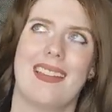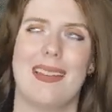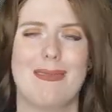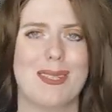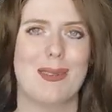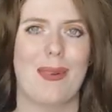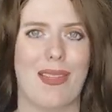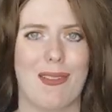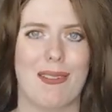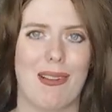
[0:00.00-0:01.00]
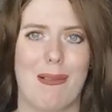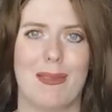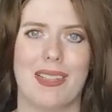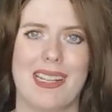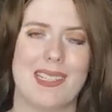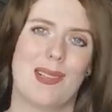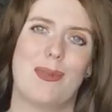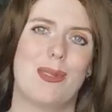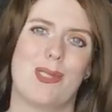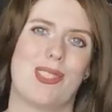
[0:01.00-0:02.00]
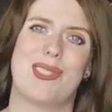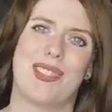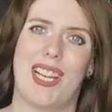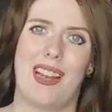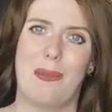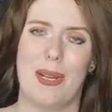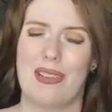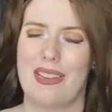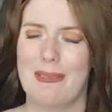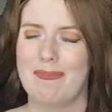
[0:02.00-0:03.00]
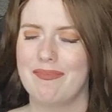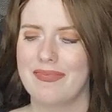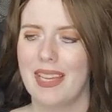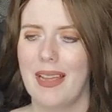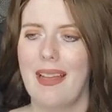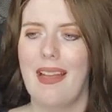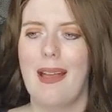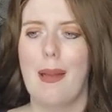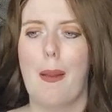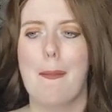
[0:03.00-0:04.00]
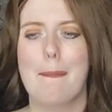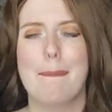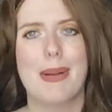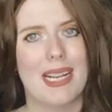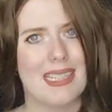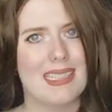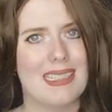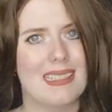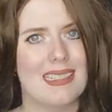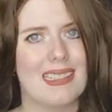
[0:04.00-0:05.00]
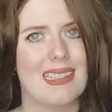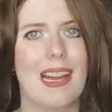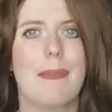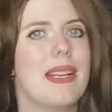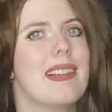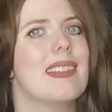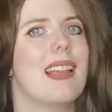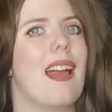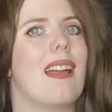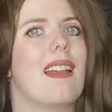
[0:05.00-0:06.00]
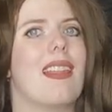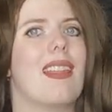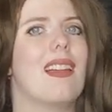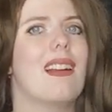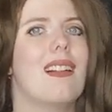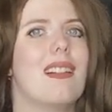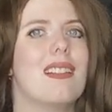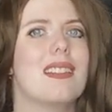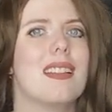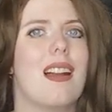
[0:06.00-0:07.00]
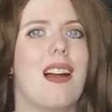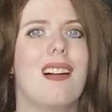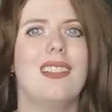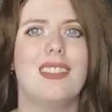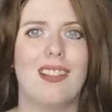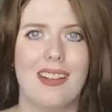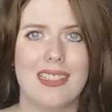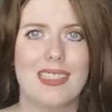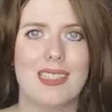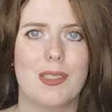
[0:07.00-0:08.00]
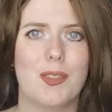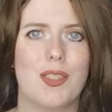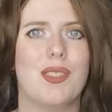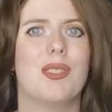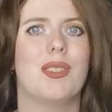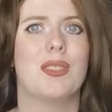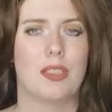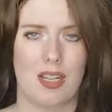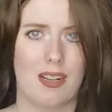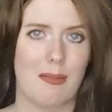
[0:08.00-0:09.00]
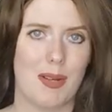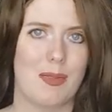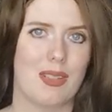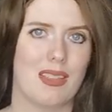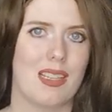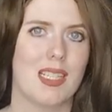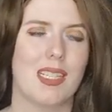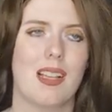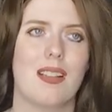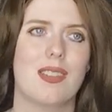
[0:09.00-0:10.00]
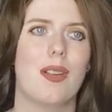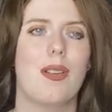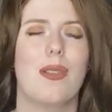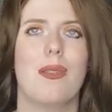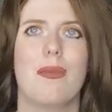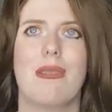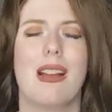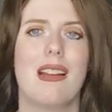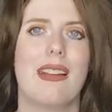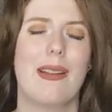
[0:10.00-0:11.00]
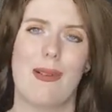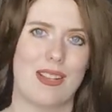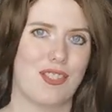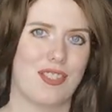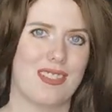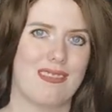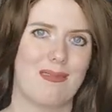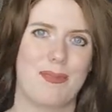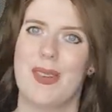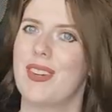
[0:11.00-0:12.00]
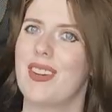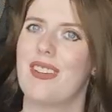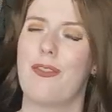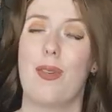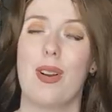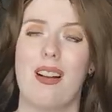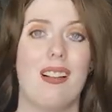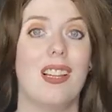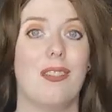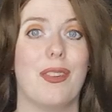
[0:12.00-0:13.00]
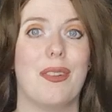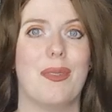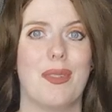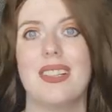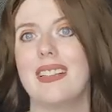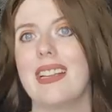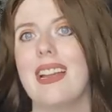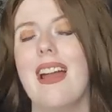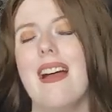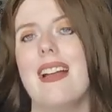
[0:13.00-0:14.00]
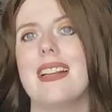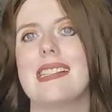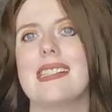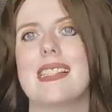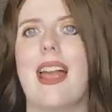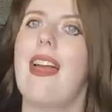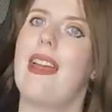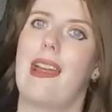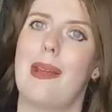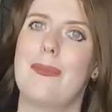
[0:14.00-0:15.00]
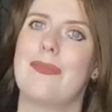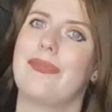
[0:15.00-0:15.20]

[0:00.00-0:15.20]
it was a weather anomaly, so we'll just forget about it. But that being said, there's a lot to talk about with this. So my question for all of you, really, is A,